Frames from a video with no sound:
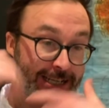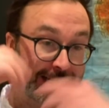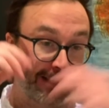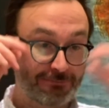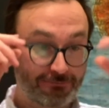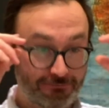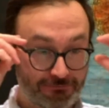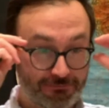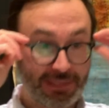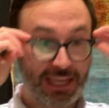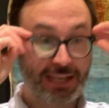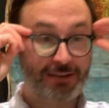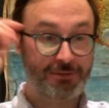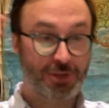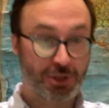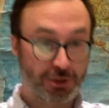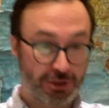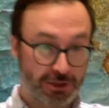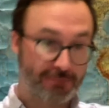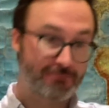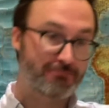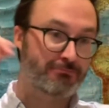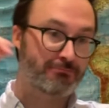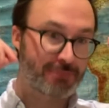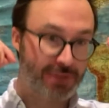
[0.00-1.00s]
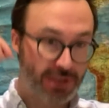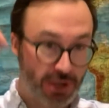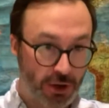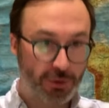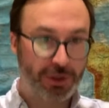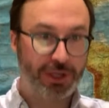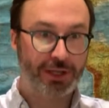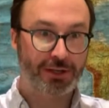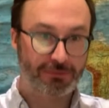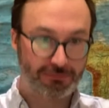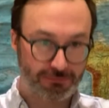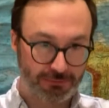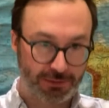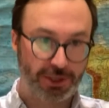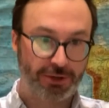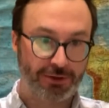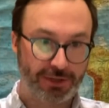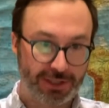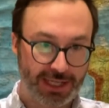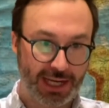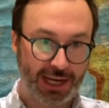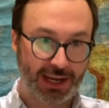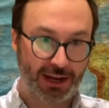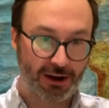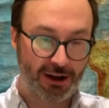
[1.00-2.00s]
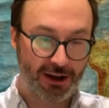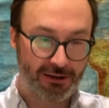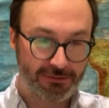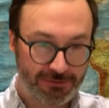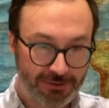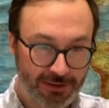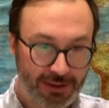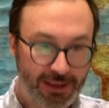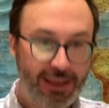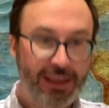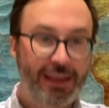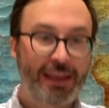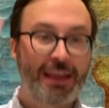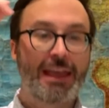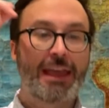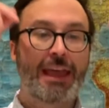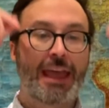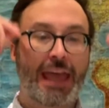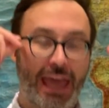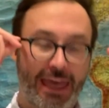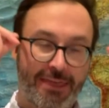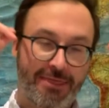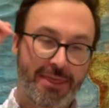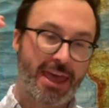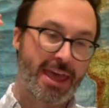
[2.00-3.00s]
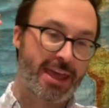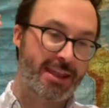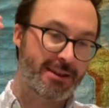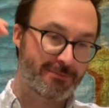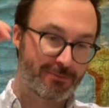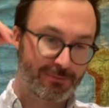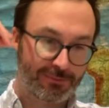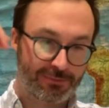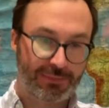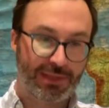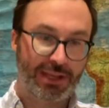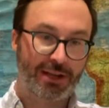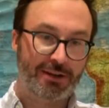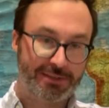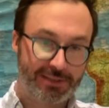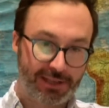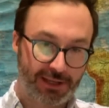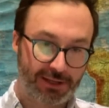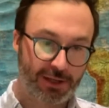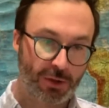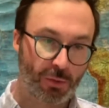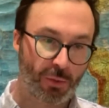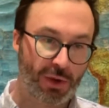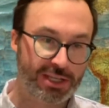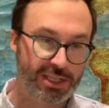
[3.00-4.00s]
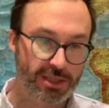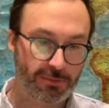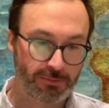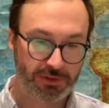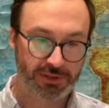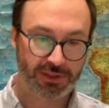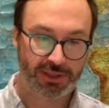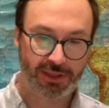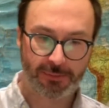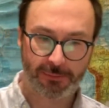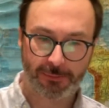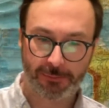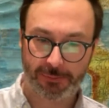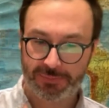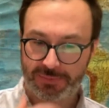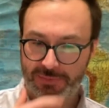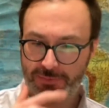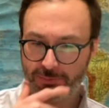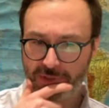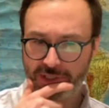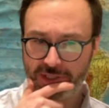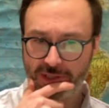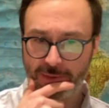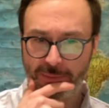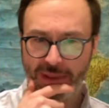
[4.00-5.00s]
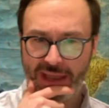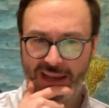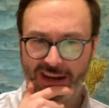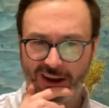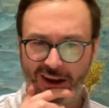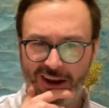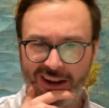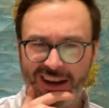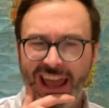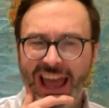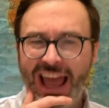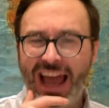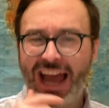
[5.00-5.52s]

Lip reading: then you can you can take it off. And then it'll tell you when to put them back on.